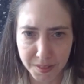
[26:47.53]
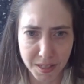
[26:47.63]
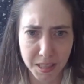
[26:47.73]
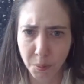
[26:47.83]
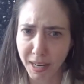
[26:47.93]

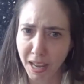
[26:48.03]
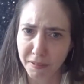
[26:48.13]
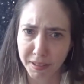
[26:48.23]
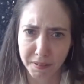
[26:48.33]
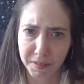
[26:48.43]
that we
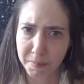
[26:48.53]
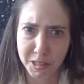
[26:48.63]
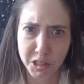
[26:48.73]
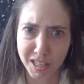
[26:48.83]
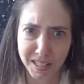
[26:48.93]
haven't even
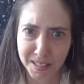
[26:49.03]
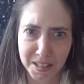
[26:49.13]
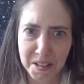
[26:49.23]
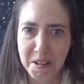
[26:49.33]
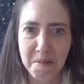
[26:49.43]
mentioned.
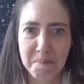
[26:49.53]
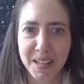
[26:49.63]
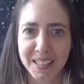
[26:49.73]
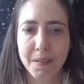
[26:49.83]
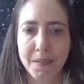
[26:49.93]
But